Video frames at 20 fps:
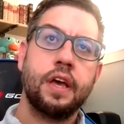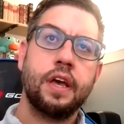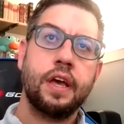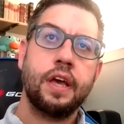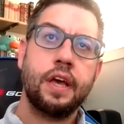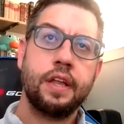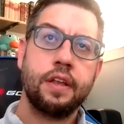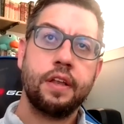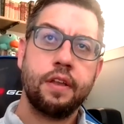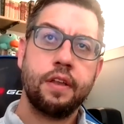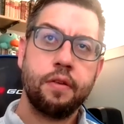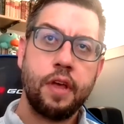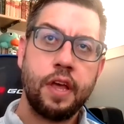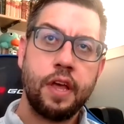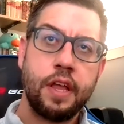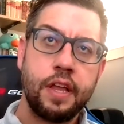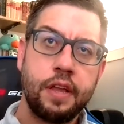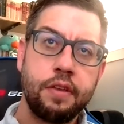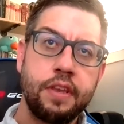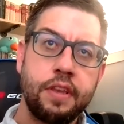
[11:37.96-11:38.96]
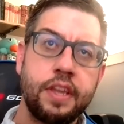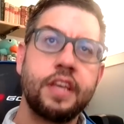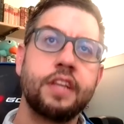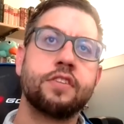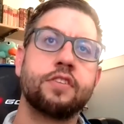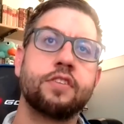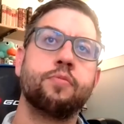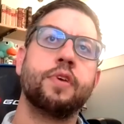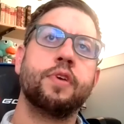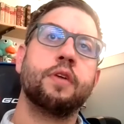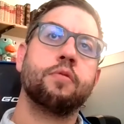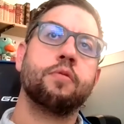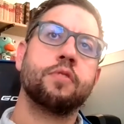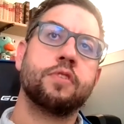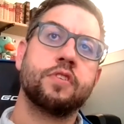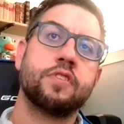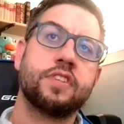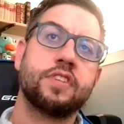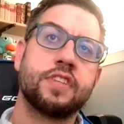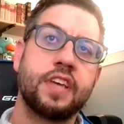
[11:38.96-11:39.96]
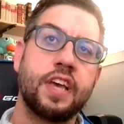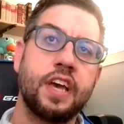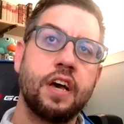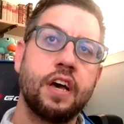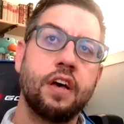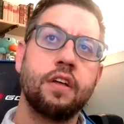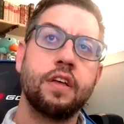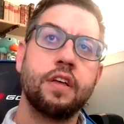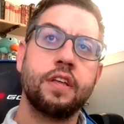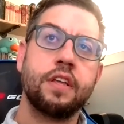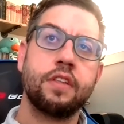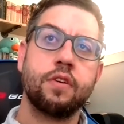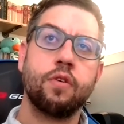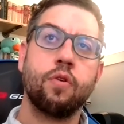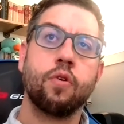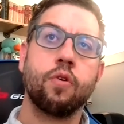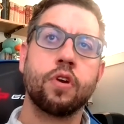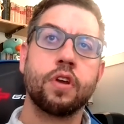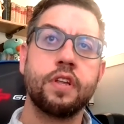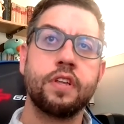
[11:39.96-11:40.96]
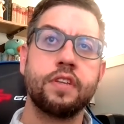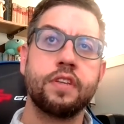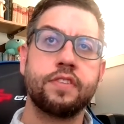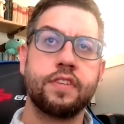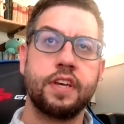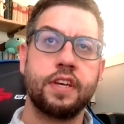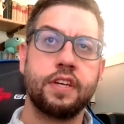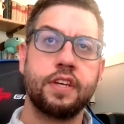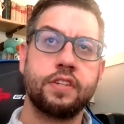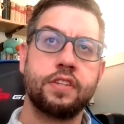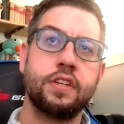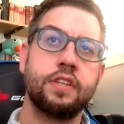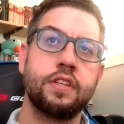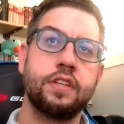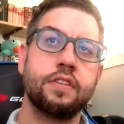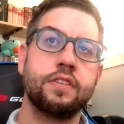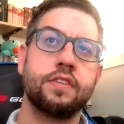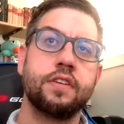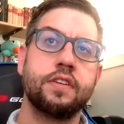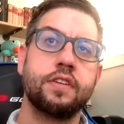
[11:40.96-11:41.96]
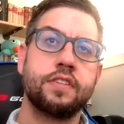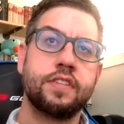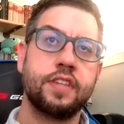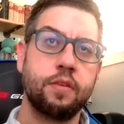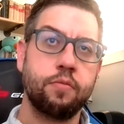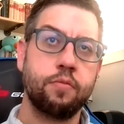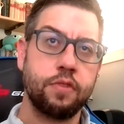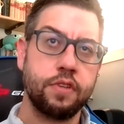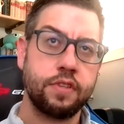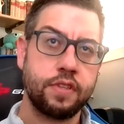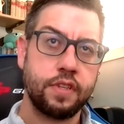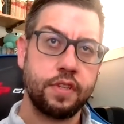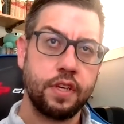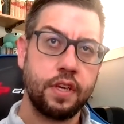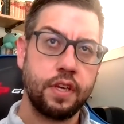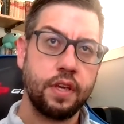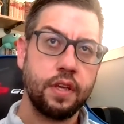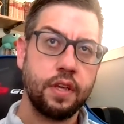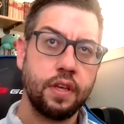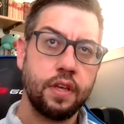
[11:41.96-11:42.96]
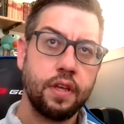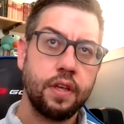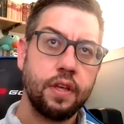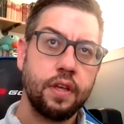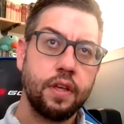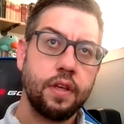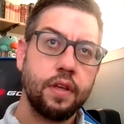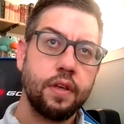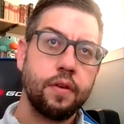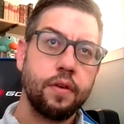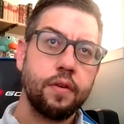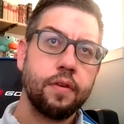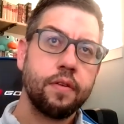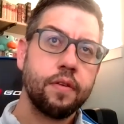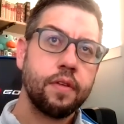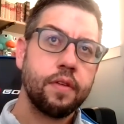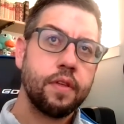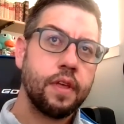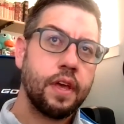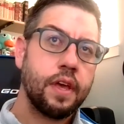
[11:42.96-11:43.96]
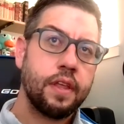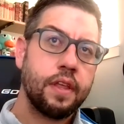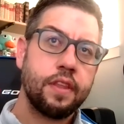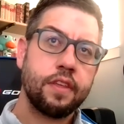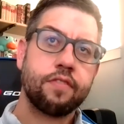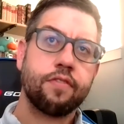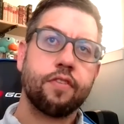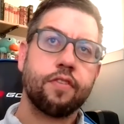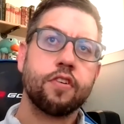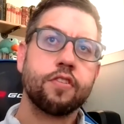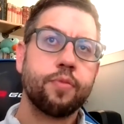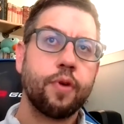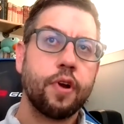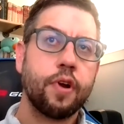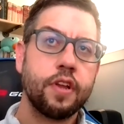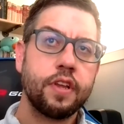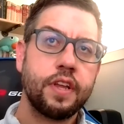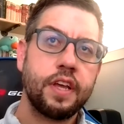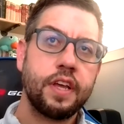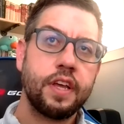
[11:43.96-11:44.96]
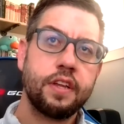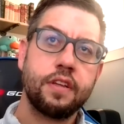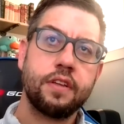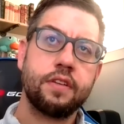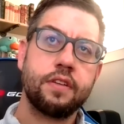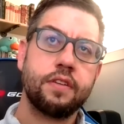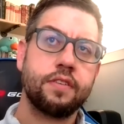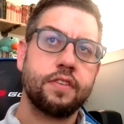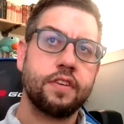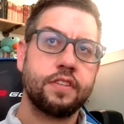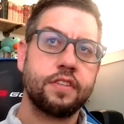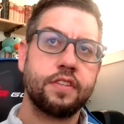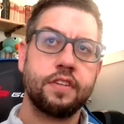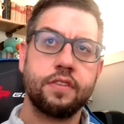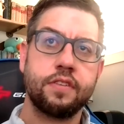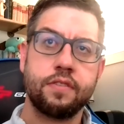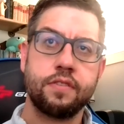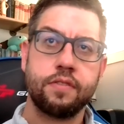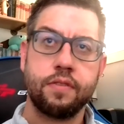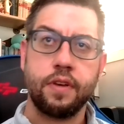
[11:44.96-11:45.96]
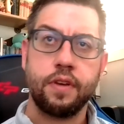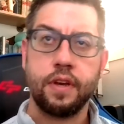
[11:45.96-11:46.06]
and it needs to be able to scale into organizations seamlessly. This first party data, such as